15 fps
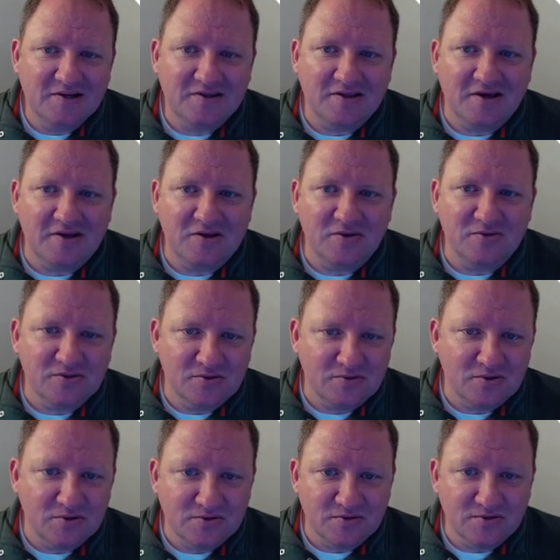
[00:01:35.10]
than you do
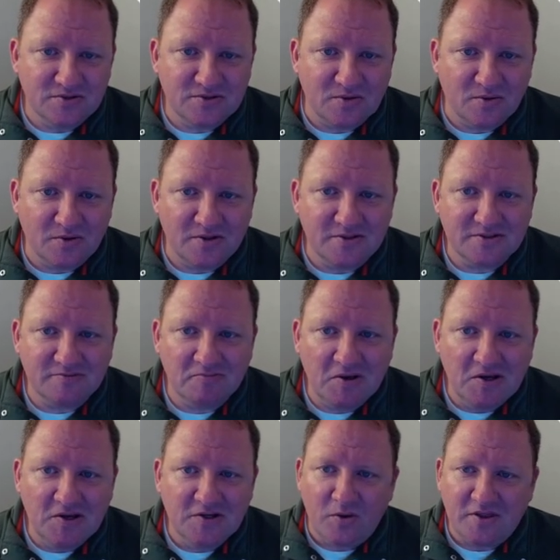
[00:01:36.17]
user stories.
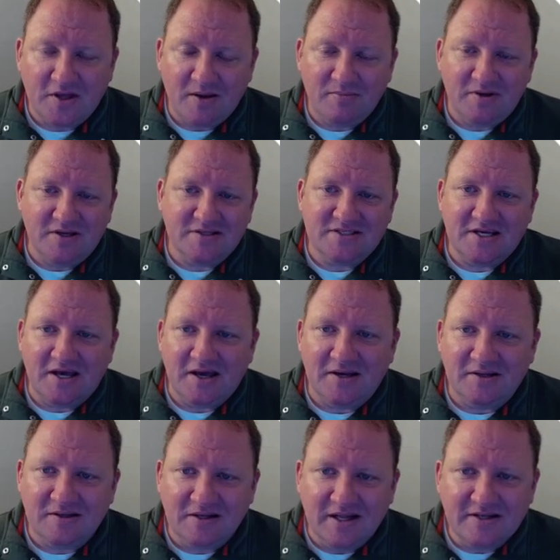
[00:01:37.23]
With that being
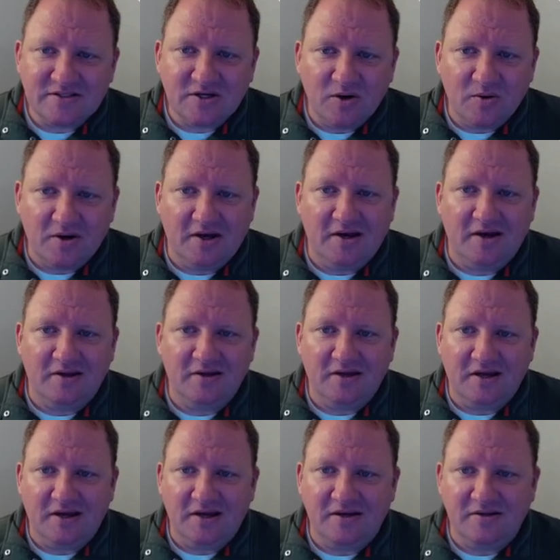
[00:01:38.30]
said, let's go ahead
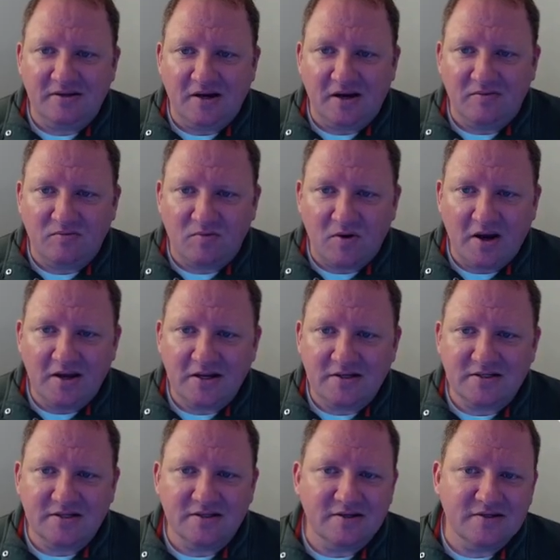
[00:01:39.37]
and dive right
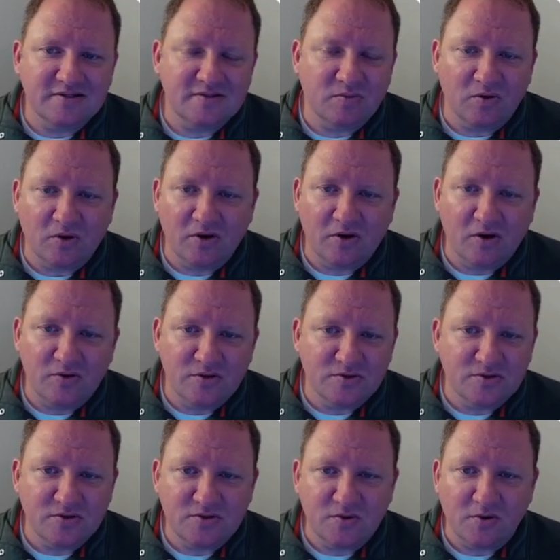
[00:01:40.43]
into this. We're going to go
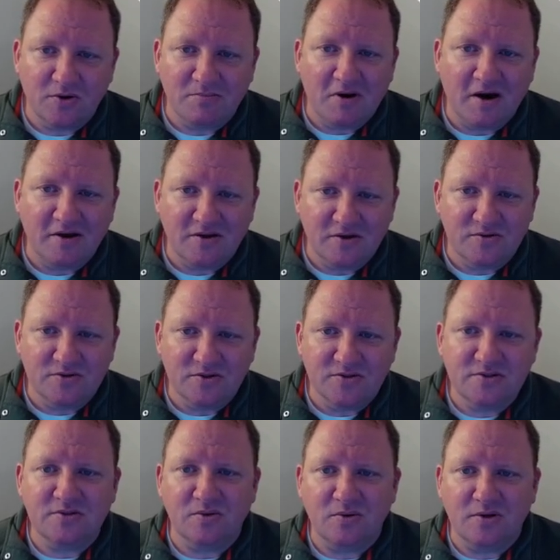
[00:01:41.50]
user story by user
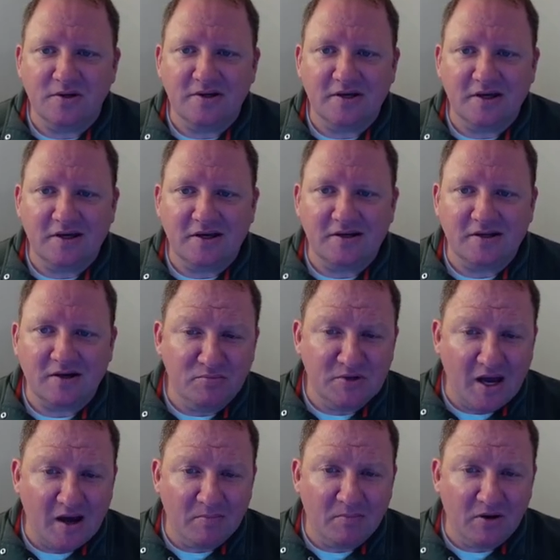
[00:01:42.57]
story, and
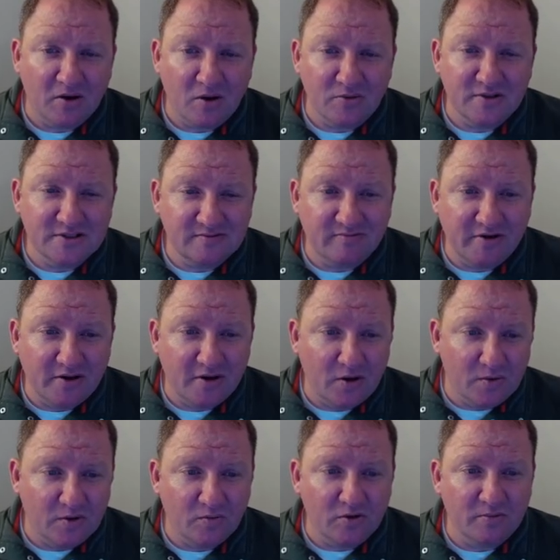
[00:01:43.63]
down below this
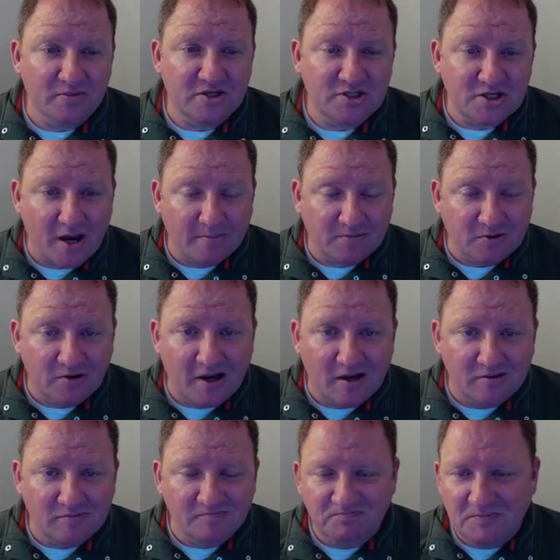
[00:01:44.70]
video, it will be chaptered
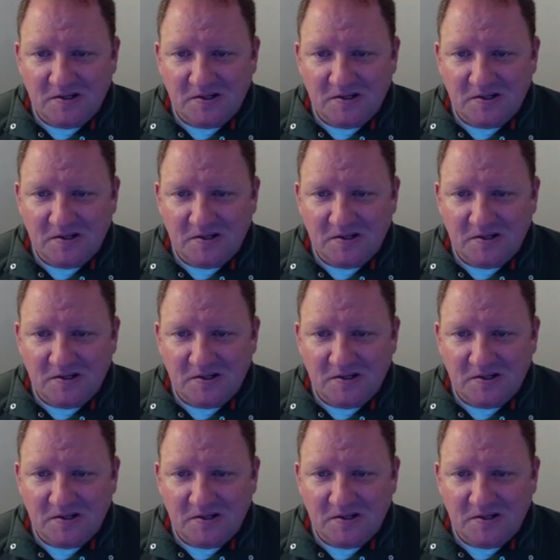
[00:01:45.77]
out.